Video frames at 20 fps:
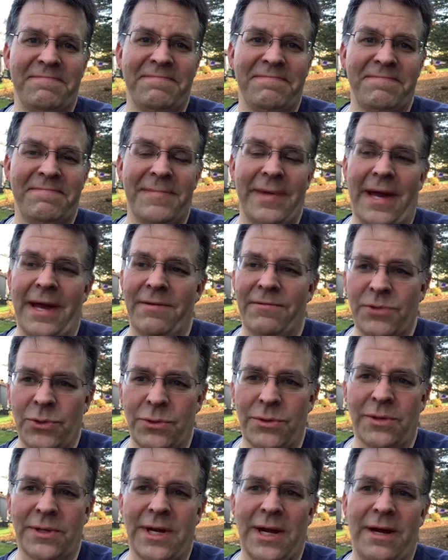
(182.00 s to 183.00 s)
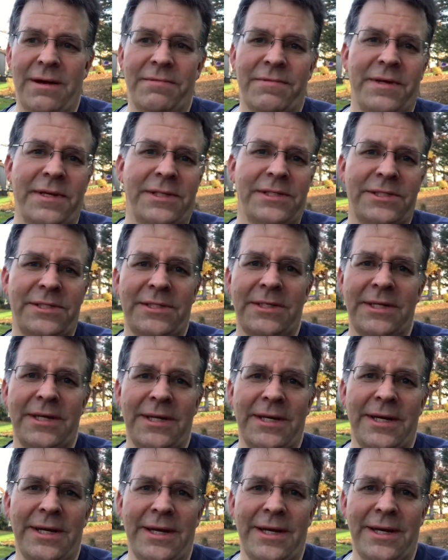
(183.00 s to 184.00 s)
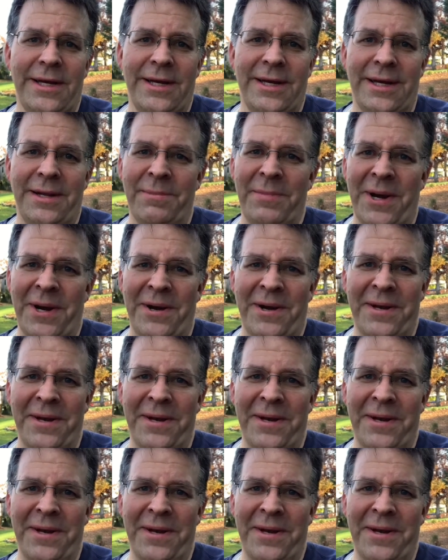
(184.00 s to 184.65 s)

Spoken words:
I have total confidence in Mary.